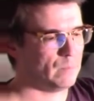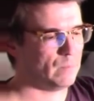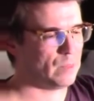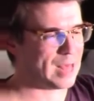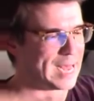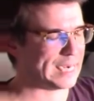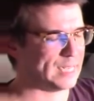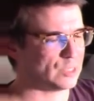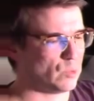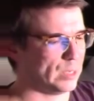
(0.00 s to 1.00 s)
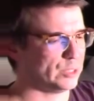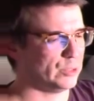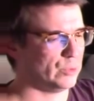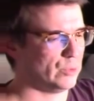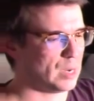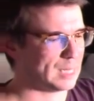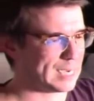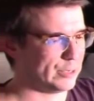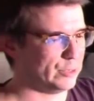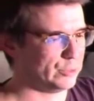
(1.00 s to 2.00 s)
that is going to allow
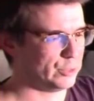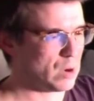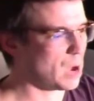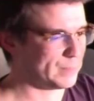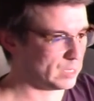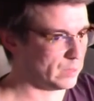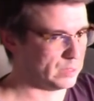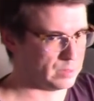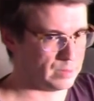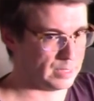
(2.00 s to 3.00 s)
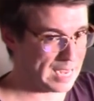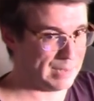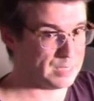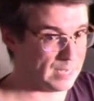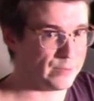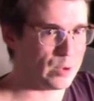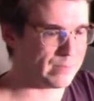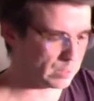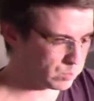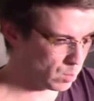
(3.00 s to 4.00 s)
you to hop in on the games if you have
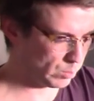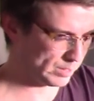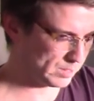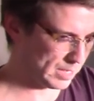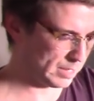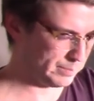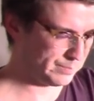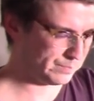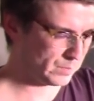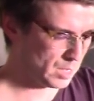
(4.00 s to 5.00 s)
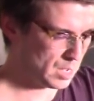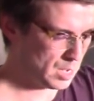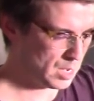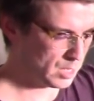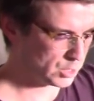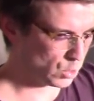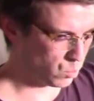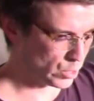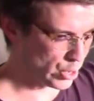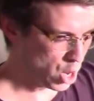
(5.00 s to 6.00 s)
an appropriate setup. So
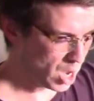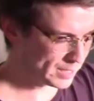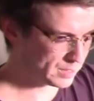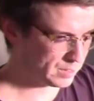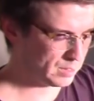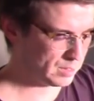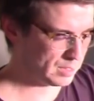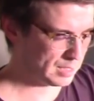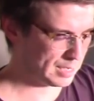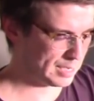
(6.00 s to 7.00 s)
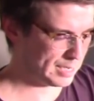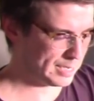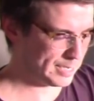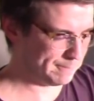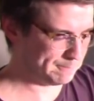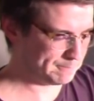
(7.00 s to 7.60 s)
we're not... Yeah,